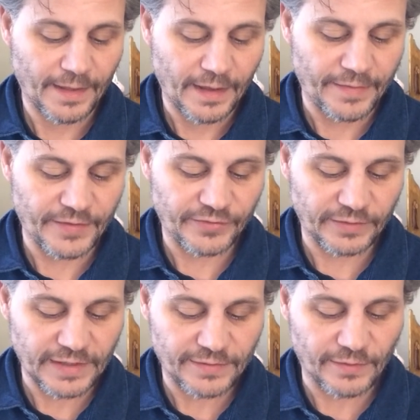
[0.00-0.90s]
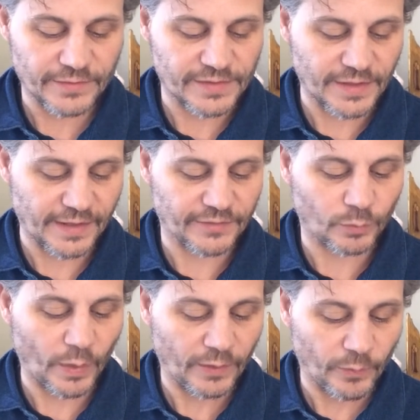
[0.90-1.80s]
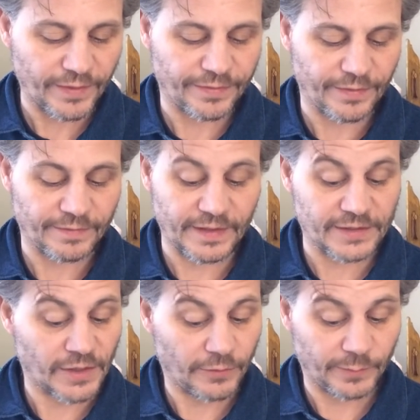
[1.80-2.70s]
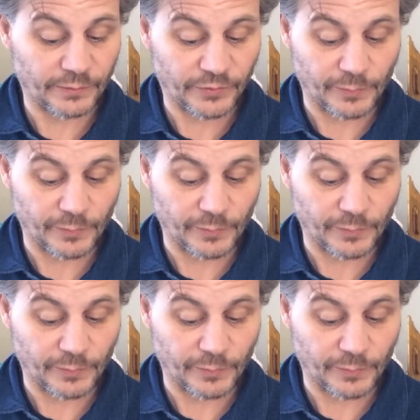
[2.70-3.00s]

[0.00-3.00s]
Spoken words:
And they shall eat those things wherewith the atonement was